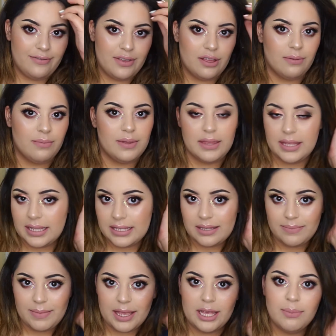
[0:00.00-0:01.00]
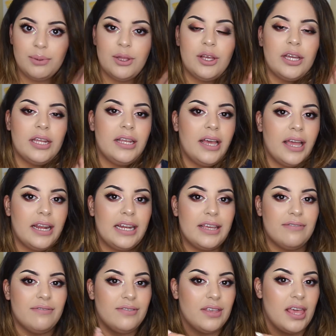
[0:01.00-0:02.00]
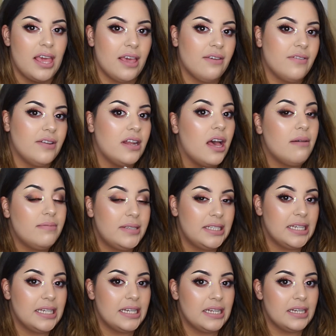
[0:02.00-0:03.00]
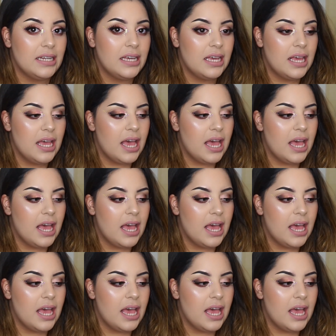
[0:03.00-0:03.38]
film this makeup look and kind of gave an updated